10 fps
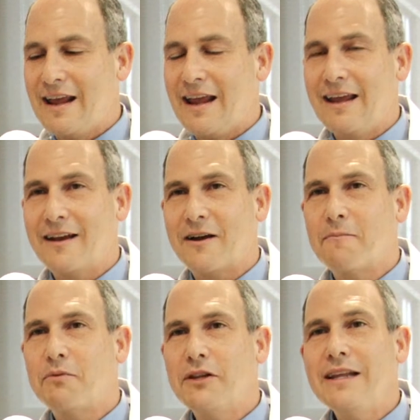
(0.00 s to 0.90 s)
in a
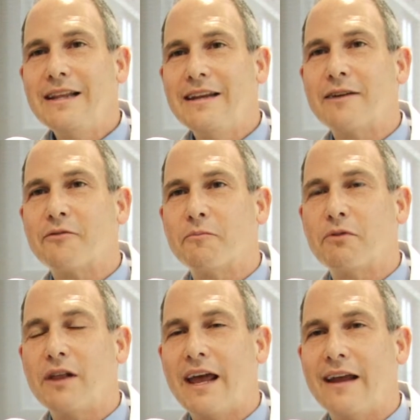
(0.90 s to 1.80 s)
completely different
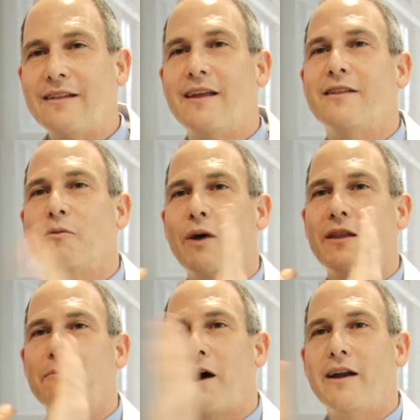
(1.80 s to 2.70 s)
plane than the way
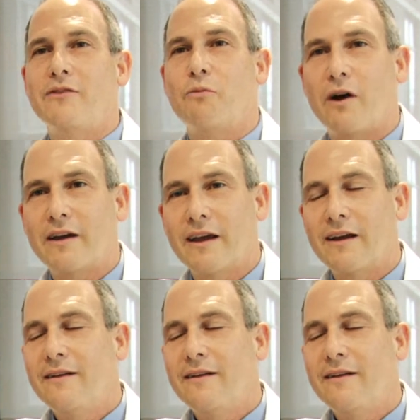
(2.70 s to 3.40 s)
the body's walking.